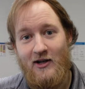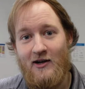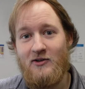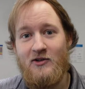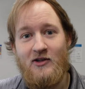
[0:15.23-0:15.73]
how
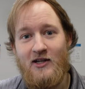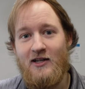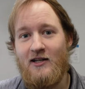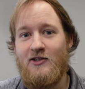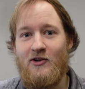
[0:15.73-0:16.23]
to
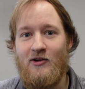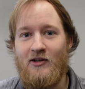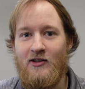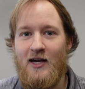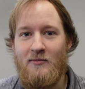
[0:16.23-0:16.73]
connect your
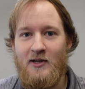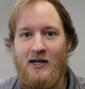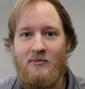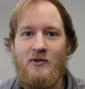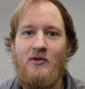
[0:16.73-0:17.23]

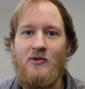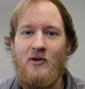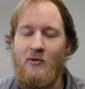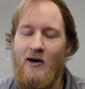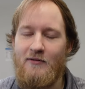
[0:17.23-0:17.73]
laptop to a
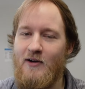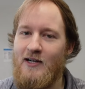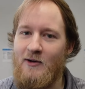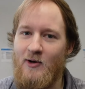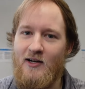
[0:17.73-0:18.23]
Wi-Fi
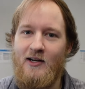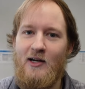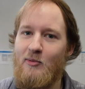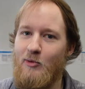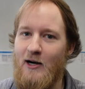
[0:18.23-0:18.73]
network
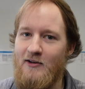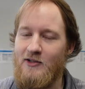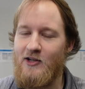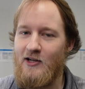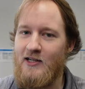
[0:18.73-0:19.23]
prior to
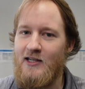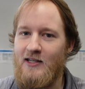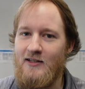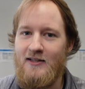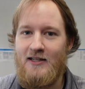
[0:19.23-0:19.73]
logging
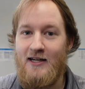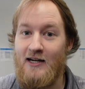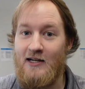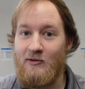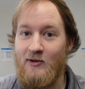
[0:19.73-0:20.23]
in.
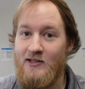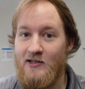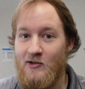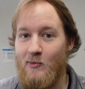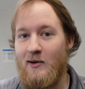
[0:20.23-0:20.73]
Uh, reason
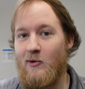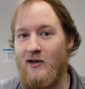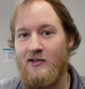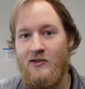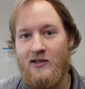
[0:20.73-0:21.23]
you might want to
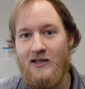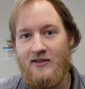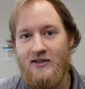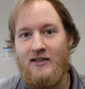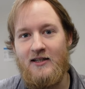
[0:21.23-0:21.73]
do this
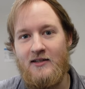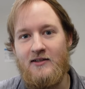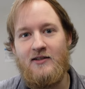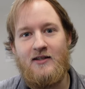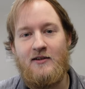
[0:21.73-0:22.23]

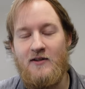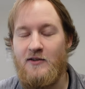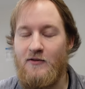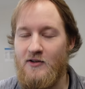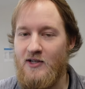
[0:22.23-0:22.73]
is if it's the
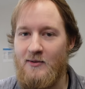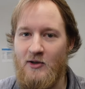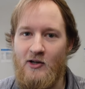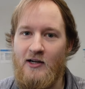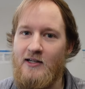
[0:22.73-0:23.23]
first time you're
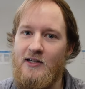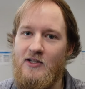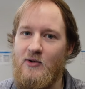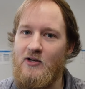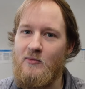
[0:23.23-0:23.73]
logging
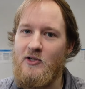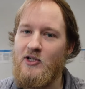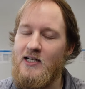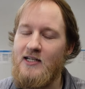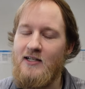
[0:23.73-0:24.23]
into a new
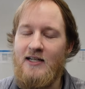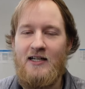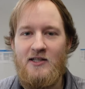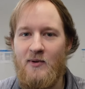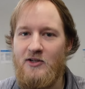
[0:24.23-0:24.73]
machine,
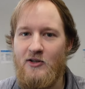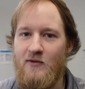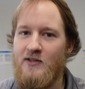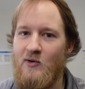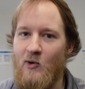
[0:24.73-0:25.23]
especially if
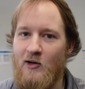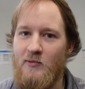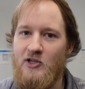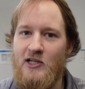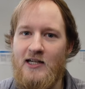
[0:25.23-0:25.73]
it's a work
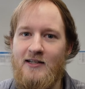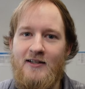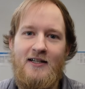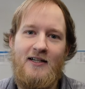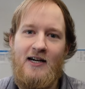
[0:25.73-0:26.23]
machine,
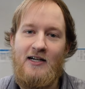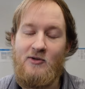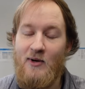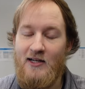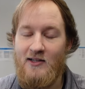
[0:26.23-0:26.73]
uh, you
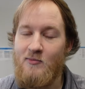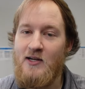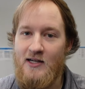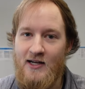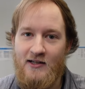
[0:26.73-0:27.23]
might need to be
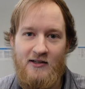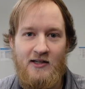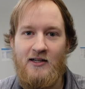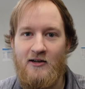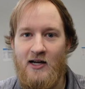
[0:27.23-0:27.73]
connected to
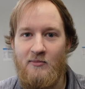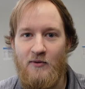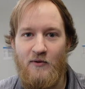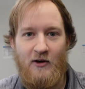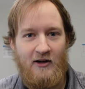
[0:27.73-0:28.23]
internet
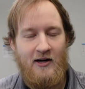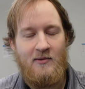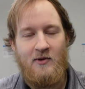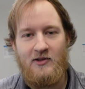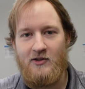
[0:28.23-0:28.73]
before you're
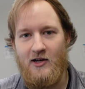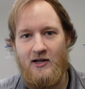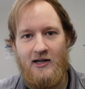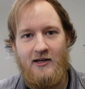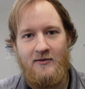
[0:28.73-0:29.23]
able to log
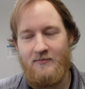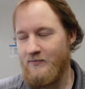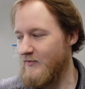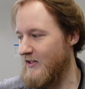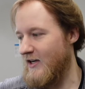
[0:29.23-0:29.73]
in.
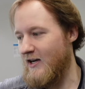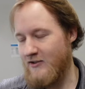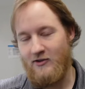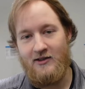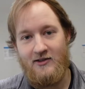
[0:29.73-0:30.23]
Uh,
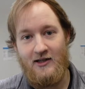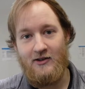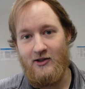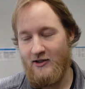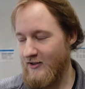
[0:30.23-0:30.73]
so let's take a
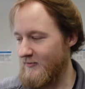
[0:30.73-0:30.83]
look.